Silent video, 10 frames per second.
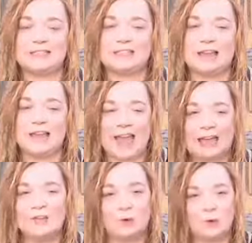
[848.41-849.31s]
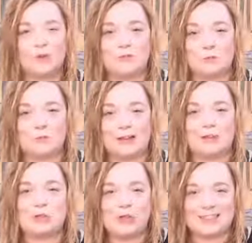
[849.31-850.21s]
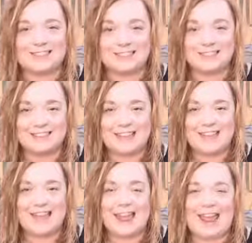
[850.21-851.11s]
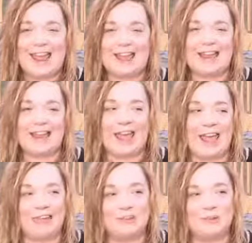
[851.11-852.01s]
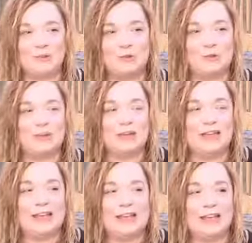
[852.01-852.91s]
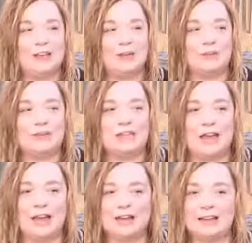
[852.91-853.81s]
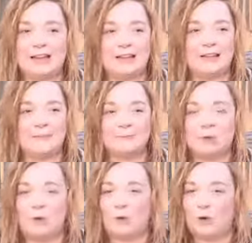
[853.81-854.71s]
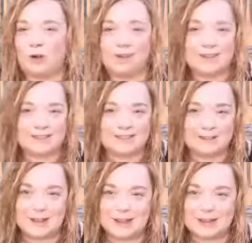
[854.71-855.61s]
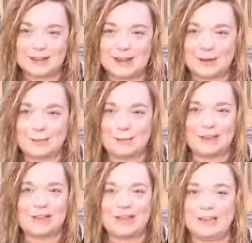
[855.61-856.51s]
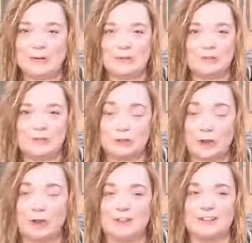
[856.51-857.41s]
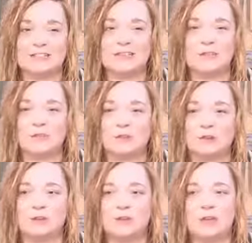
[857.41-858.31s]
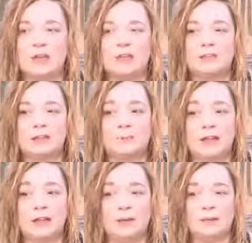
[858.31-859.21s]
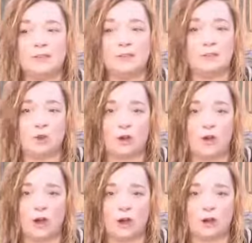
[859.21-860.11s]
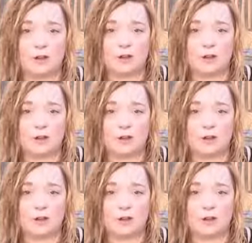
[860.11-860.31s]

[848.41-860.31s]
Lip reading: had to work through my shit, and I had to, it's not like auras and pretty gold stars. There's sometimes things are hard,